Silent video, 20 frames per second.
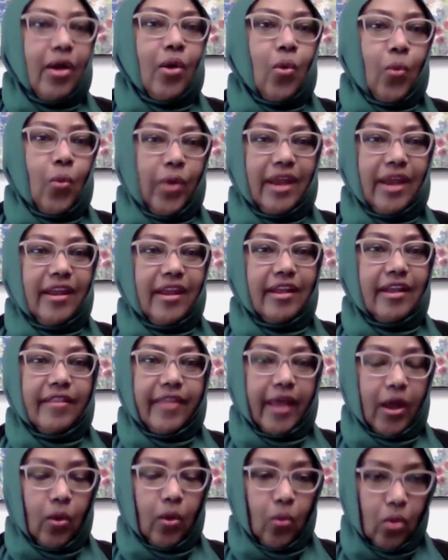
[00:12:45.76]
We did
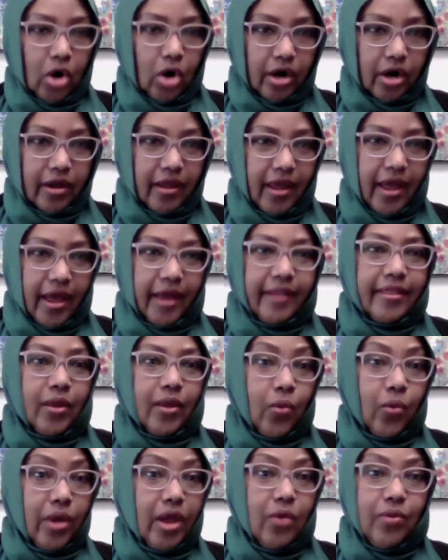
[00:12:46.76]
that work. And the
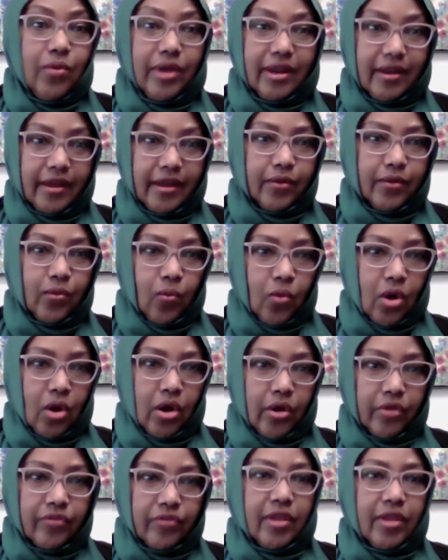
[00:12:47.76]
way we did
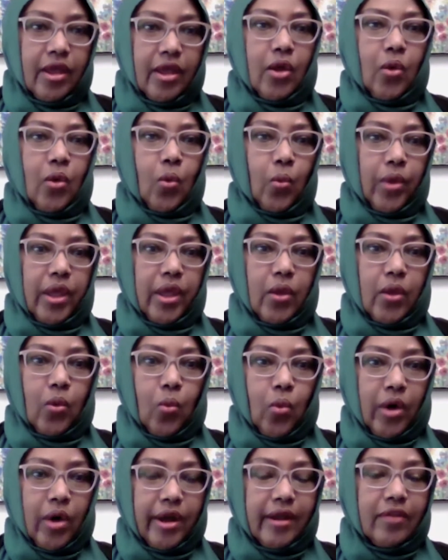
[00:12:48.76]
was we
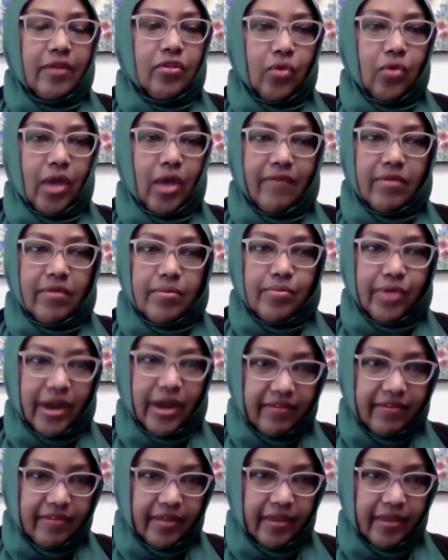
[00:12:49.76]
wanted to have a
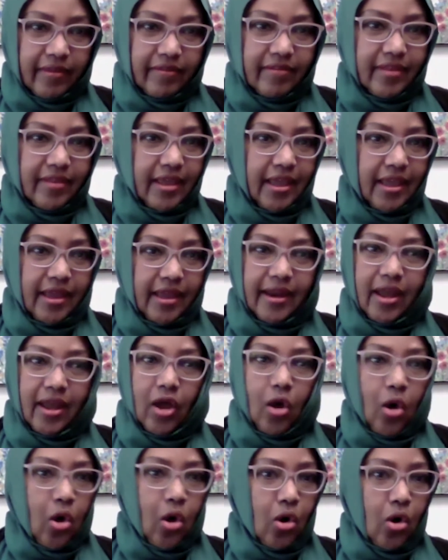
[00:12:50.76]
presence in
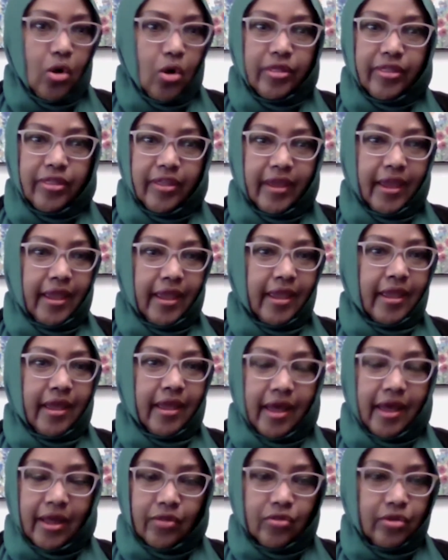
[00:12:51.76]
all the
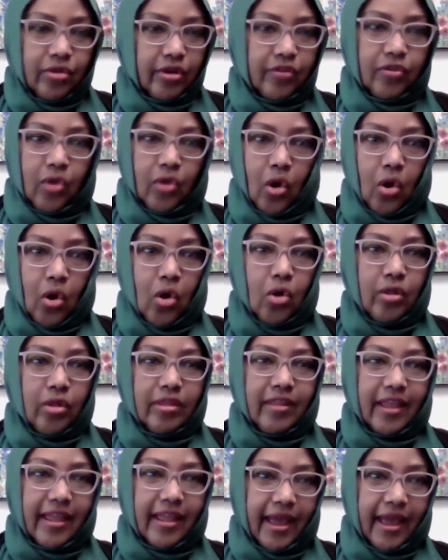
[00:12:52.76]
encounters, all
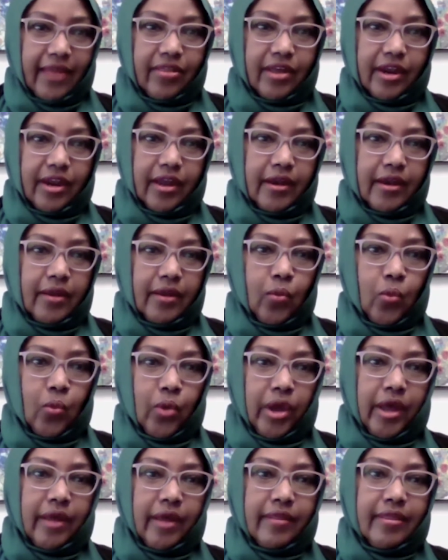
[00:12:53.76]
the gathering
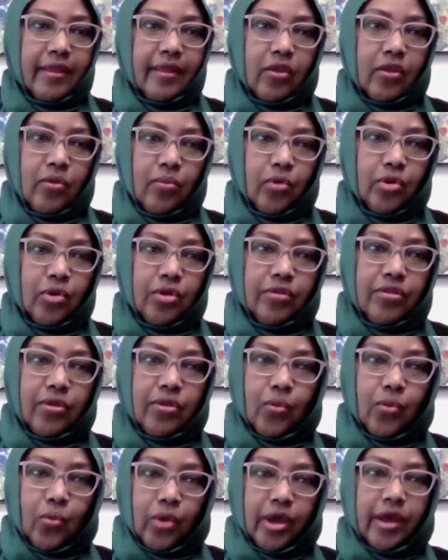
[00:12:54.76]
where the community
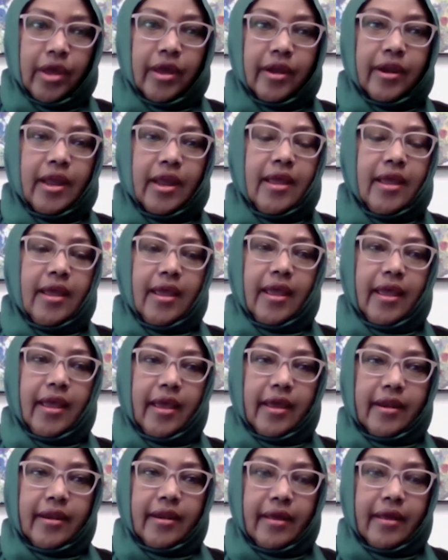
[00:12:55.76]
were
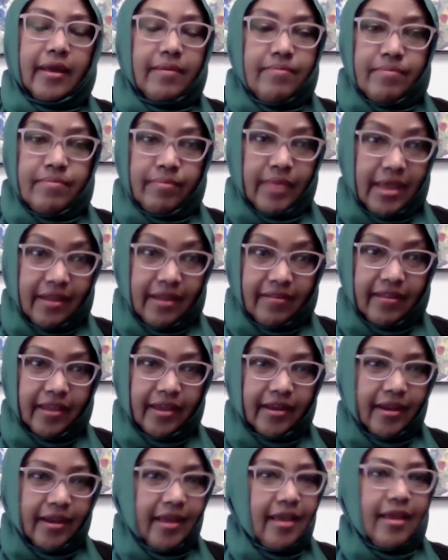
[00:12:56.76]
and
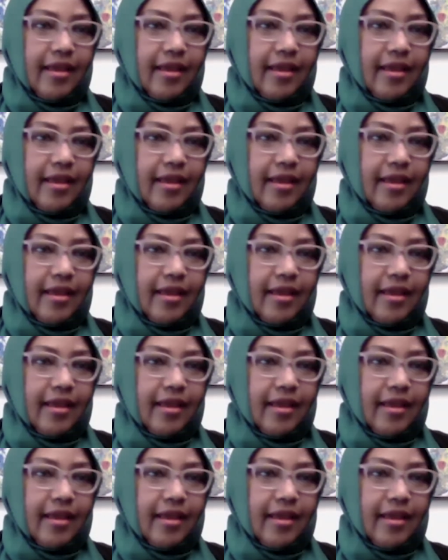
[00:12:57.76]
meeting.